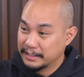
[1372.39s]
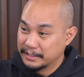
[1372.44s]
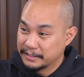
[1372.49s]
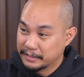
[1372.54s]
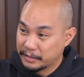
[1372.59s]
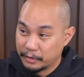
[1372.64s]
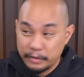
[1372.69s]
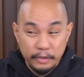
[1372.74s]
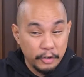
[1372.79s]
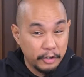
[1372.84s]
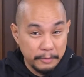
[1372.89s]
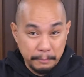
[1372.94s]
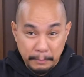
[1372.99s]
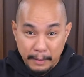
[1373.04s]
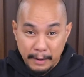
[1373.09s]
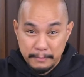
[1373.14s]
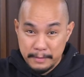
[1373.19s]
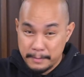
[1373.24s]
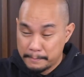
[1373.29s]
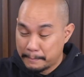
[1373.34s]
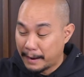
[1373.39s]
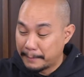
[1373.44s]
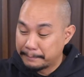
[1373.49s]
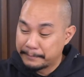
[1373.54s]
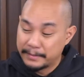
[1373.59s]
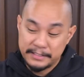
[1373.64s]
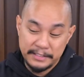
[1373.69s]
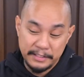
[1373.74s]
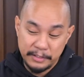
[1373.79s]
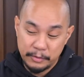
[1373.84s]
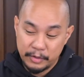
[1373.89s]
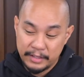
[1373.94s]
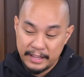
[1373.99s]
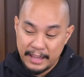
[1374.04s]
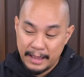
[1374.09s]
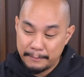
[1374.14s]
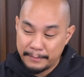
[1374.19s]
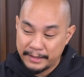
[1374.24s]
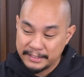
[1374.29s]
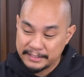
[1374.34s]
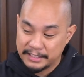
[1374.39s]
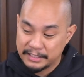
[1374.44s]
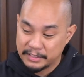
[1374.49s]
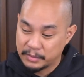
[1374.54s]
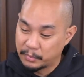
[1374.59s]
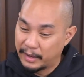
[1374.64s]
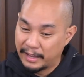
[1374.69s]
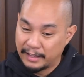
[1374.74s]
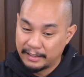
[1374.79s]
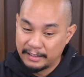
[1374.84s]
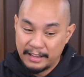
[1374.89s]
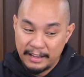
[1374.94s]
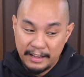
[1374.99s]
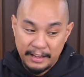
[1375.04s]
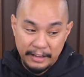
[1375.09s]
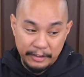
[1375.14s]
So you could probably pop this into a Chemex as well.